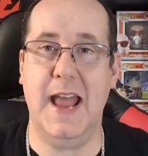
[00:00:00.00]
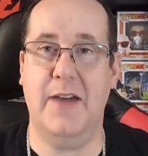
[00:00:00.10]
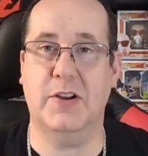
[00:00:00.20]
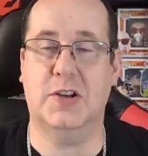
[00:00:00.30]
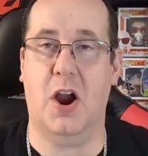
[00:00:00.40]

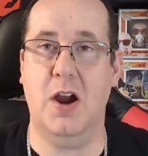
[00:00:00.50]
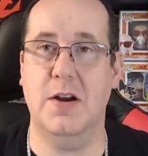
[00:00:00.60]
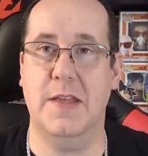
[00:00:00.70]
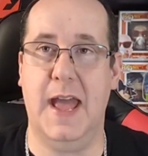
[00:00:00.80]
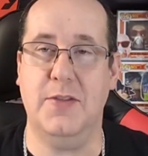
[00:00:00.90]
have a card
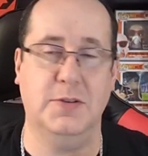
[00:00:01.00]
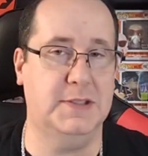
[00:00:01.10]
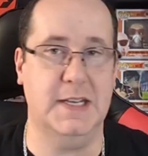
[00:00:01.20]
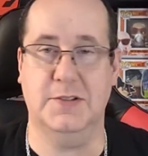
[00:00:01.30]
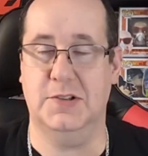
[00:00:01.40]
or that.
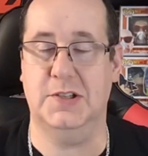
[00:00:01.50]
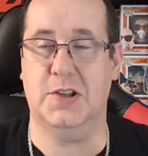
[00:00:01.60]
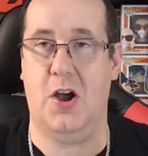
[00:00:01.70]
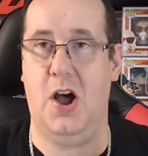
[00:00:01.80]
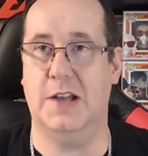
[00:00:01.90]
Those things are
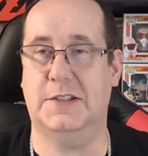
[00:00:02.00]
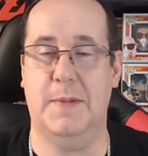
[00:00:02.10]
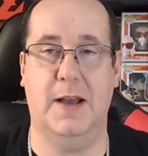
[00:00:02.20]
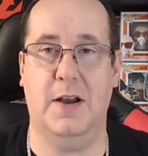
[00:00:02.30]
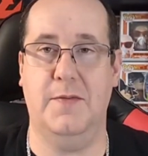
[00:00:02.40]
just
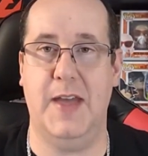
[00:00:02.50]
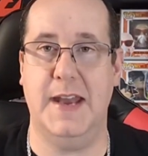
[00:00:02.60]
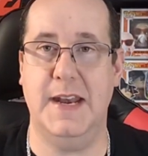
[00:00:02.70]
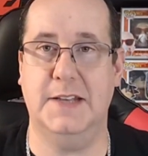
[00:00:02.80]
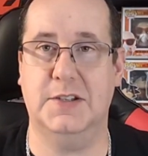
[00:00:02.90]
awesome. I love
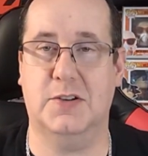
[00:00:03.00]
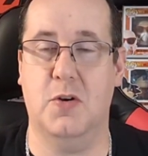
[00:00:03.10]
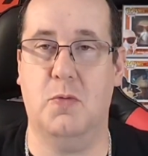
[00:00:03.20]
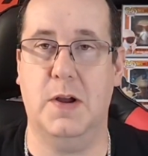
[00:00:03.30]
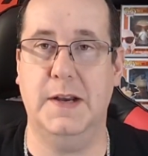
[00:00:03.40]
that
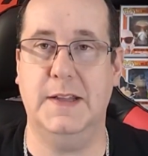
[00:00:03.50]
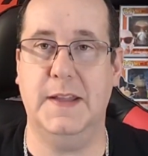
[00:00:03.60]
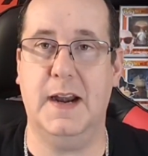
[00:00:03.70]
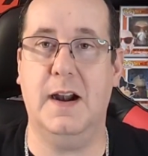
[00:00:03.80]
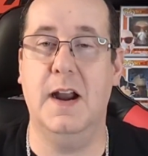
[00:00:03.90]
Nezuko one in
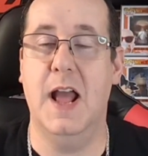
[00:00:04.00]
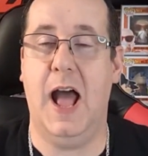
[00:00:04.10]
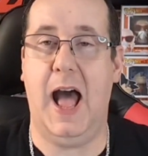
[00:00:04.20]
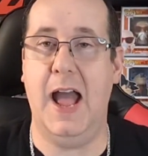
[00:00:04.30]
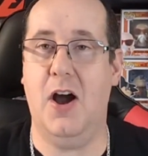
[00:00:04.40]
there.
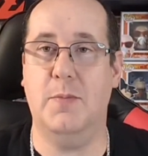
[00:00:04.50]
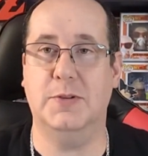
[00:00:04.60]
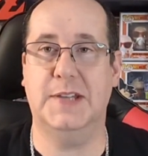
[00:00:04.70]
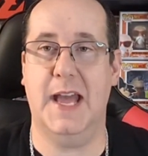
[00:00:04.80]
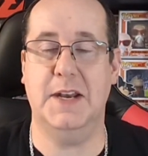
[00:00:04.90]
I
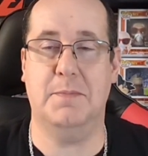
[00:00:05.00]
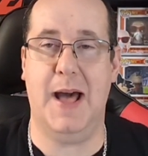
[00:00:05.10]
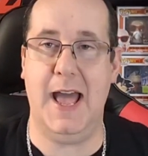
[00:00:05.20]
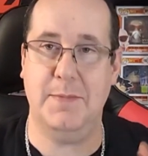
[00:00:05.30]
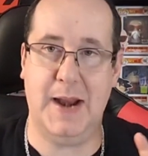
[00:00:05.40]
almost had to
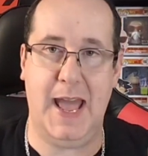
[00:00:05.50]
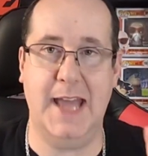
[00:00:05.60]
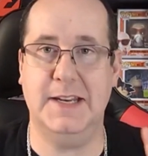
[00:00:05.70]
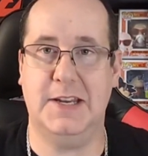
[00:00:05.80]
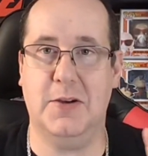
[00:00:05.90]
buy it, but I
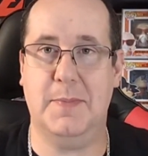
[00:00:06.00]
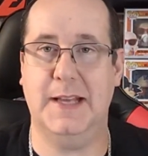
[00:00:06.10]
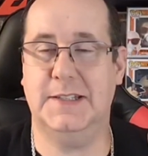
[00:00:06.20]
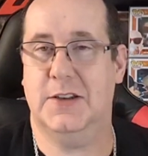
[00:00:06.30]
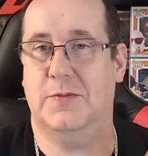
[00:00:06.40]
had to tell
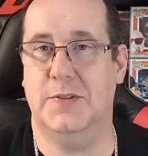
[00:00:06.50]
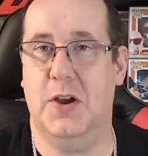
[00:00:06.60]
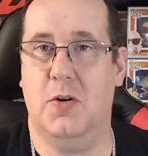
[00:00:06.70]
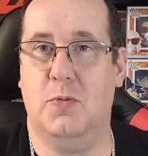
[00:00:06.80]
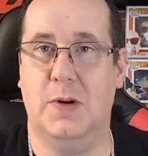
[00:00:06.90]
myself,
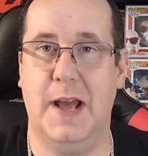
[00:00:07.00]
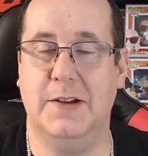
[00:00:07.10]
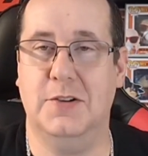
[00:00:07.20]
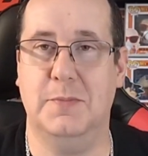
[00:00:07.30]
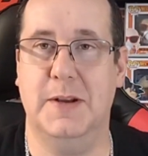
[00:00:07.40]
no, we're on
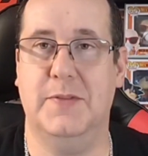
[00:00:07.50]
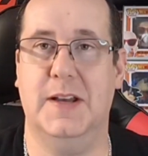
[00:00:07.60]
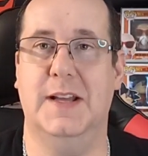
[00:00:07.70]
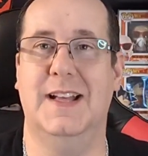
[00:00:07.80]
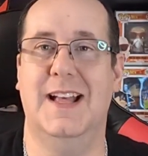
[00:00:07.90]
a little bit of
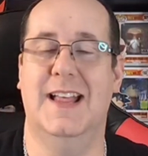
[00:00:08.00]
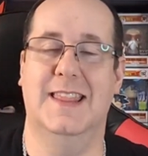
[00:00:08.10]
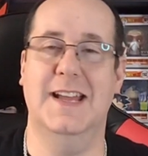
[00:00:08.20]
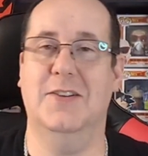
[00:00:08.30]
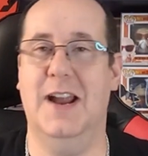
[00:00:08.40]
a
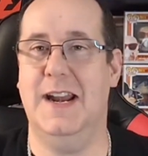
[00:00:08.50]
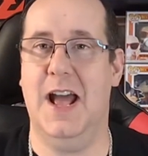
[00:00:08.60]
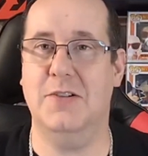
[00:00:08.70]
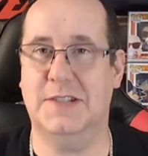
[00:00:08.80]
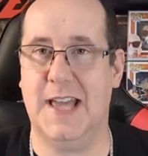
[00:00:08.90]
thing right
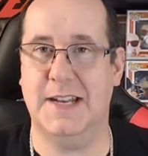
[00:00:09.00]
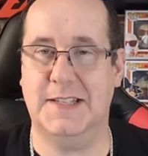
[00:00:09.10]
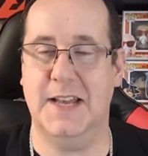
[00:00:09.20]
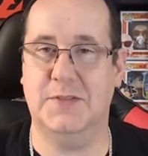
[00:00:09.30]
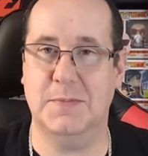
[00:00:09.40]
now. Just got to
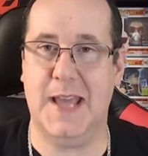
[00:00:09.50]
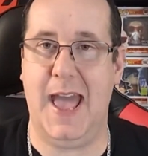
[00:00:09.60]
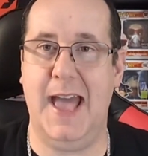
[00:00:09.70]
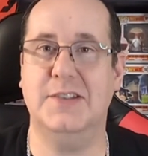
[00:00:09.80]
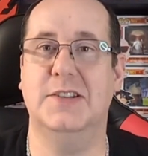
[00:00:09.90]
save some
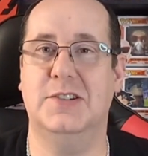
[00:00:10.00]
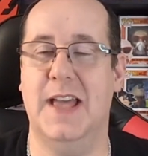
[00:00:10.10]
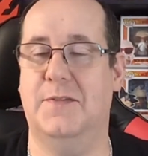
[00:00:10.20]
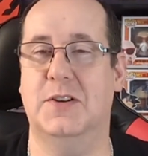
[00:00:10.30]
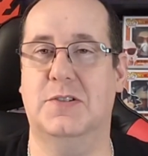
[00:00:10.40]
cash
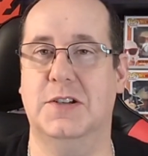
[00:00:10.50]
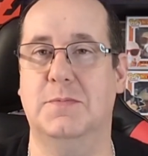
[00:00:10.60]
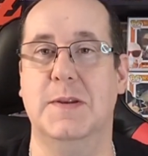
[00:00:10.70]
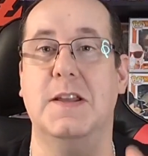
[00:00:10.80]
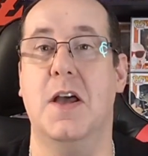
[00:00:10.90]
after
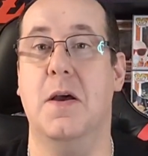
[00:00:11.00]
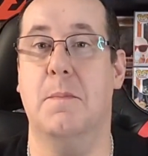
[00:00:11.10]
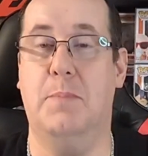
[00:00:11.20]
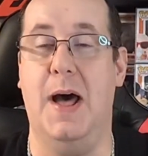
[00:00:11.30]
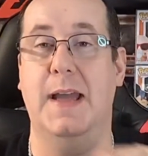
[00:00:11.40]
Christmas.
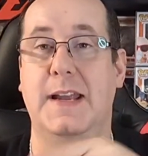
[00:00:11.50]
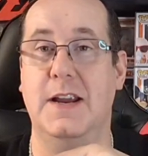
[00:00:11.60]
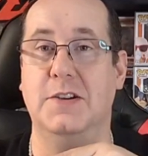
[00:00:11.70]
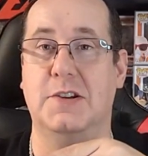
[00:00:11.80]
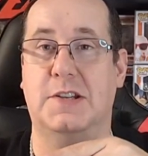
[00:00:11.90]
But
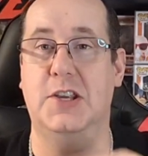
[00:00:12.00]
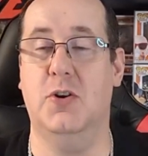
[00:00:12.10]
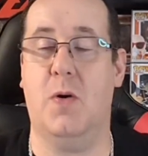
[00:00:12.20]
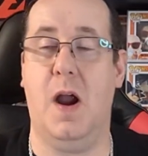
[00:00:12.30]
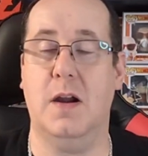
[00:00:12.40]
here's our
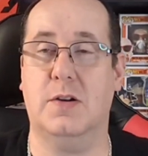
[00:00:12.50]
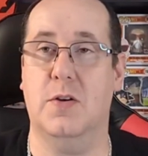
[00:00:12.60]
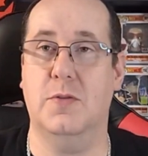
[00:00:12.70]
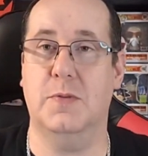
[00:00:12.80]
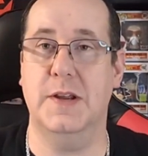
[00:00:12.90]
QR
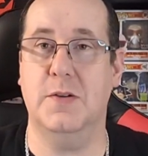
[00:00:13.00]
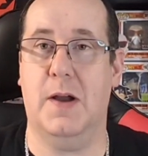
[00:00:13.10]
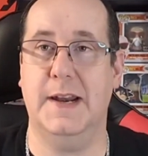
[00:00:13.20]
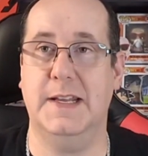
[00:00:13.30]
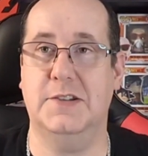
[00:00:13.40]
code where you can go
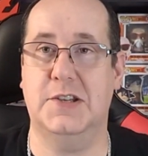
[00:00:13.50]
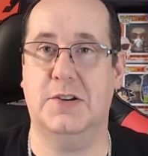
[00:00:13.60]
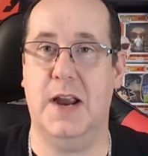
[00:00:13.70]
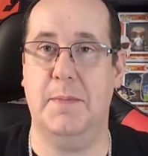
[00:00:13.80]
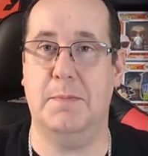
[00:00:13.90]
on
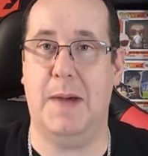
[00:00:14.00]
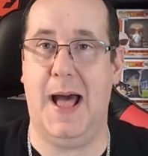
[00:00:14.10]
Instagram and